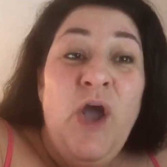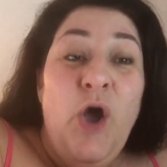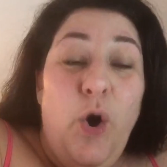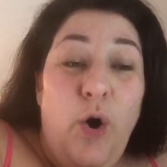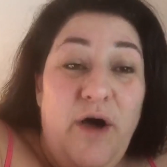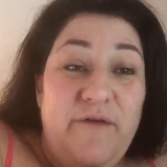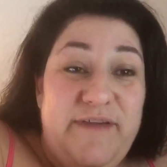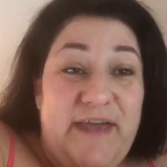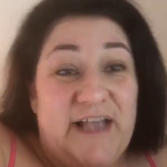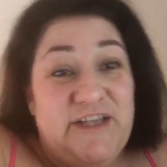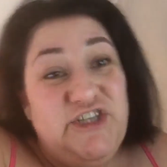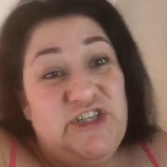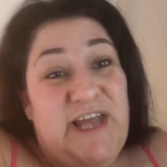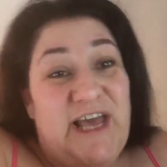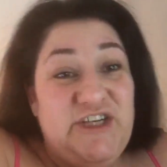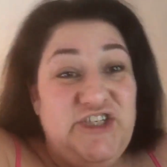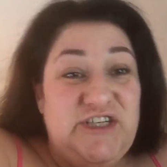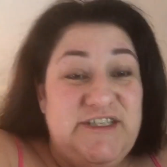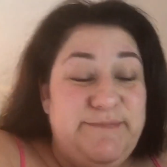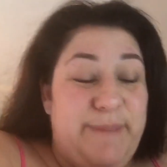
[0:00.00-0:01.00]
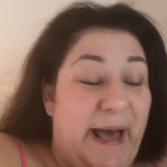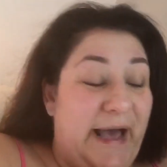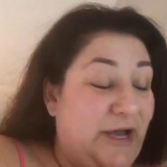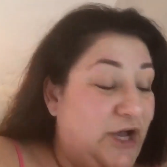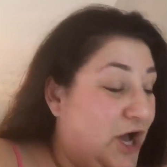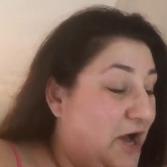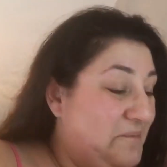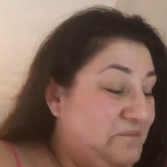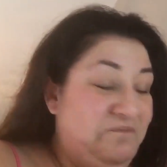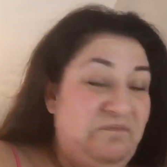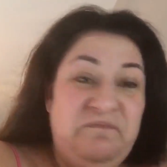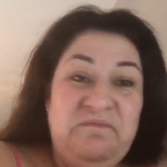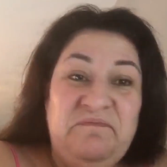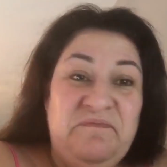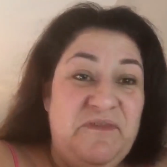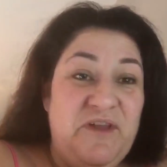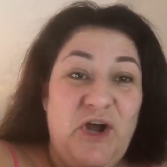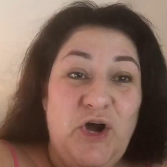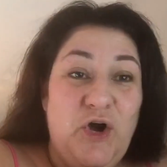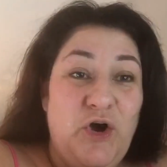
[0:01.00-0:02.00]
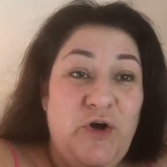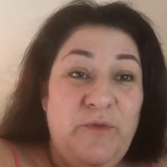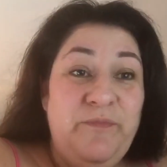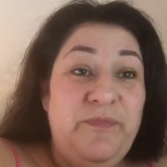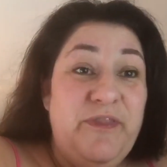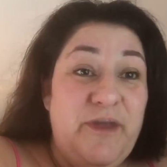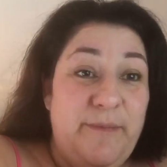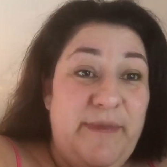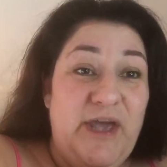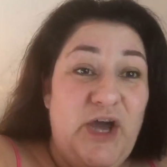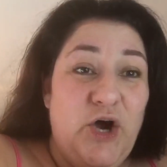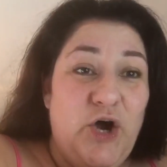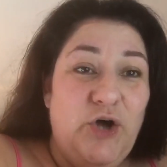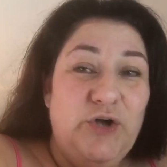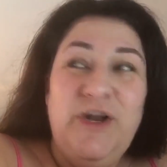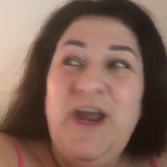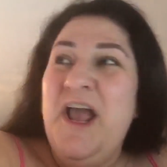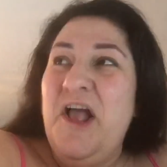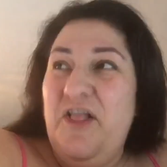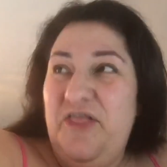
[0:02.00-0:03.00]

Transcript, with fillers: oh, have you had your lashes back on? No, they're my own.